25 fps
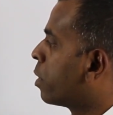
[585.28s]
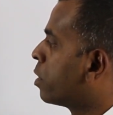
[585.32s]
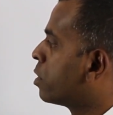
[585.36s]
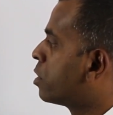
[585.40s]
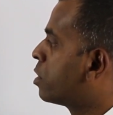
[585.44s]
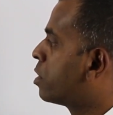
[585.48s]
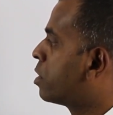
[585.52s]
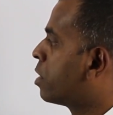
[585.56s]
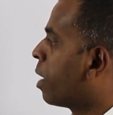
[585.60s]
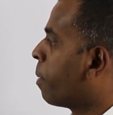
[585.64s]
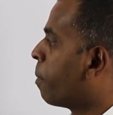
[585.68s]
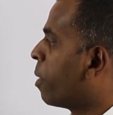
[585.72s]

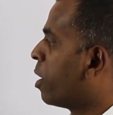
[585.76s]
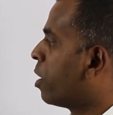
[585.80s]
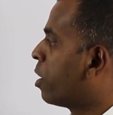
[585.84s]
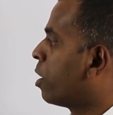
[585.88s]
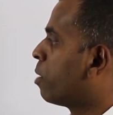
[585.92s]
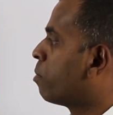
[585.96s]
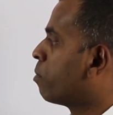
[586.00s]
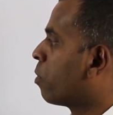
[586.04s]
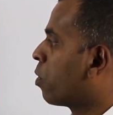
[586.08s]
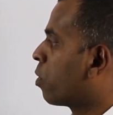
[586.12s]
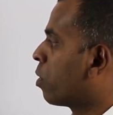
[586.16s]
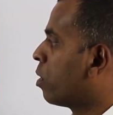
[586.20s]

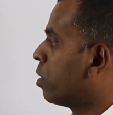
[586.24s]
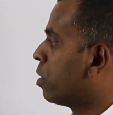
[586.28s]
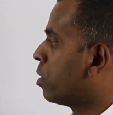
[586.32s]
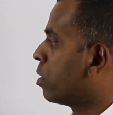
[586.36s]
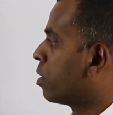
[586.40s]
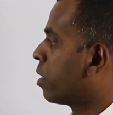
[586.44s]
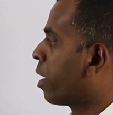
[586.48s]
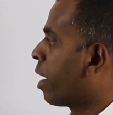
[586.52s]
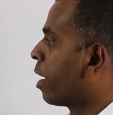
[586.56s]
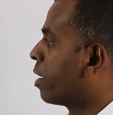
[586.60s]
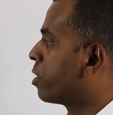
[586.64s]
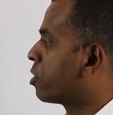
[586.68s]
semantic model
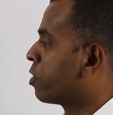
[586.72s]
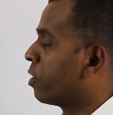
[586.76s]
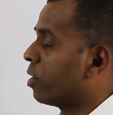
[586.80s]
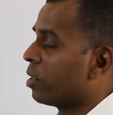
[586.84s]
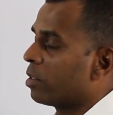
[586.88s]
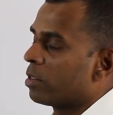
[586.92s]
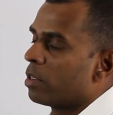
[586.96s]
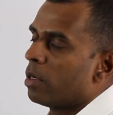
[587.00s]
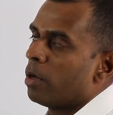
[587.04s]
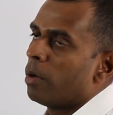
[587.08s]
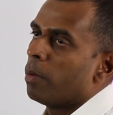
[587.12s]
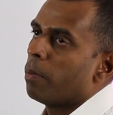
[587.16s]
as
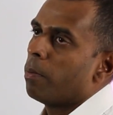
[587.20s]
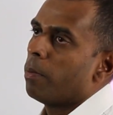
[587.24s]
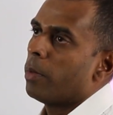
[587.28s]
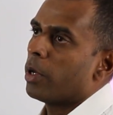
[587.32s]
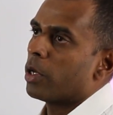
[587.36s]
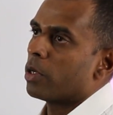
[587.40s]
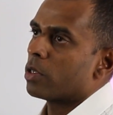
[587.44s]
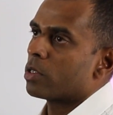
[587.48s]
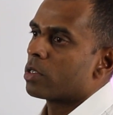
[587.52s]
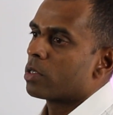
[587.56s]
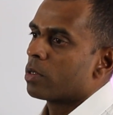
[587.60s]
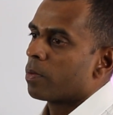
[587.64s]
well,
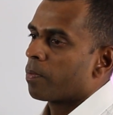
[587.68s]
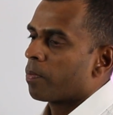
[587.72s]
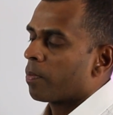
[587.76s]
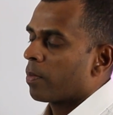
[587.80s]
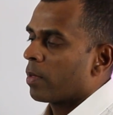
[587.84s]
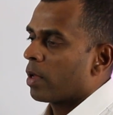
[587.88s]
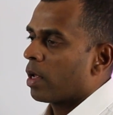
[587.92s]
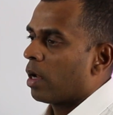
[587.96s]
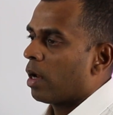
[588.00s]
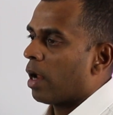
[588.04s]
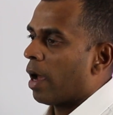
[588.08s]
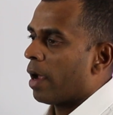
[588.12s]
because
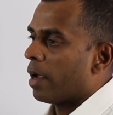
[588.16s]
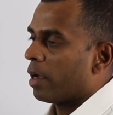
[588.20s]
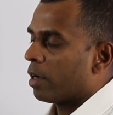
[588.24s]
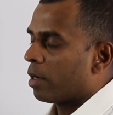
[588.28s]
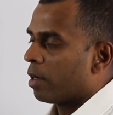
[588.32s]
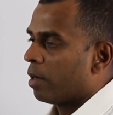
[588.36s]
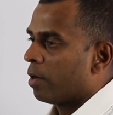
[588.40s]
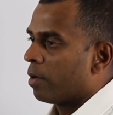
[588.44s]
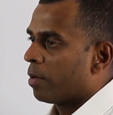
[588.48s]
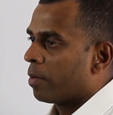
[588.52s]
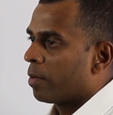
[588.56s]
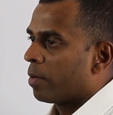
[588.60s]

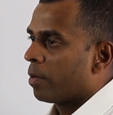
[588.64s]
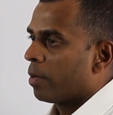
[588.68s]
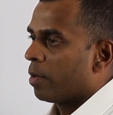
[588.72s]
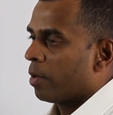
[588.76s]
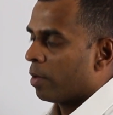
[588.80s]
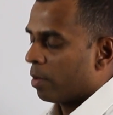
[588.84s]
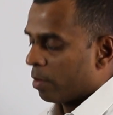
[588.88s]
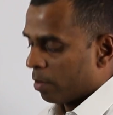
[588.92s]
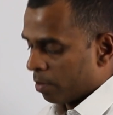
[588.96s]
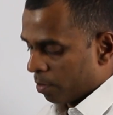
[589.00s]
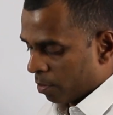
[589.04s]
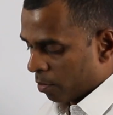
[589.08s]
like
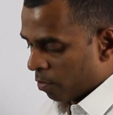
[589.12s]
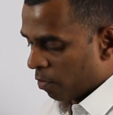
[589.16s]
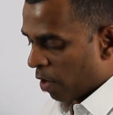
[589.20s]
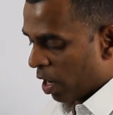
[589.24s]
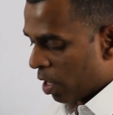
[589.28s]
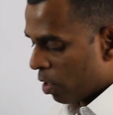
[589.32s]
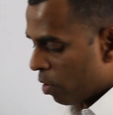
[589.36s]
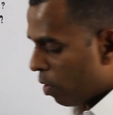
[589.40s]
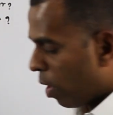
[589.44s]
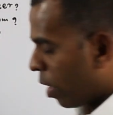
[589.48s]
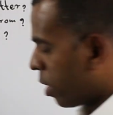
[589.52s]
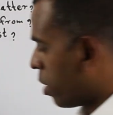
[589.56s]
when you